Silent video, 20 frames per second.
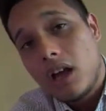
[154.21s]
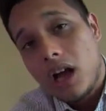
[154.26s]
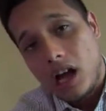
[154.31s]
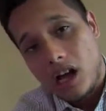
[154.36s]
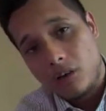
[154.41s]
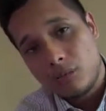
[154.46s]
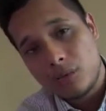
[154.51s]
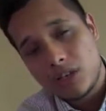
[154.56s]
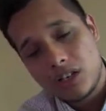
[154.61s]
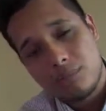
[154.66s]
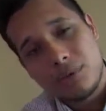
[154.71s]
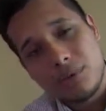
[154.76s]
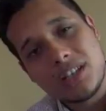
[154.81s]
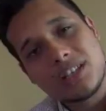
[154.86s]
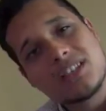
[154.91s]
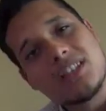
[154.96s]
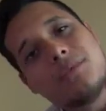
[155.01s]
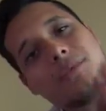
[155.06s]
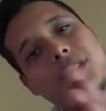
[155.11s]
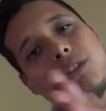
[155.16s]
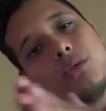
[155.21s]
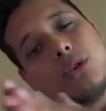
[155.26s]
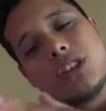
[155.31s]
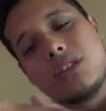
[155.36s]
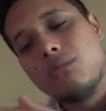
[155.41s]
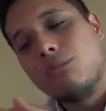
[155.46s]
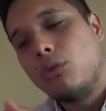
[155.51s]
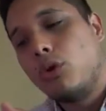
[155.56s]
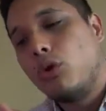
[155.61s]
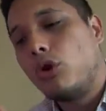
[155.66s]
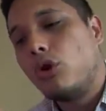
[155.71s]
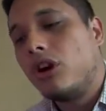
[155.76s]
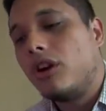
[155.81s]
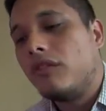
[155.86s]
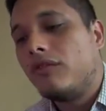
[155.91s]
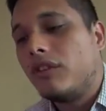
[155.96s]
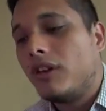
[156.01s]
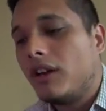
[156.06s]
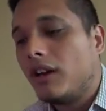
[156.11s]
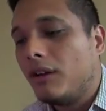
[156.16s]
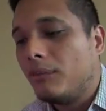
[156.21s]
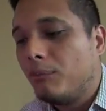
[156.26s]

I'm going to pick something with more of a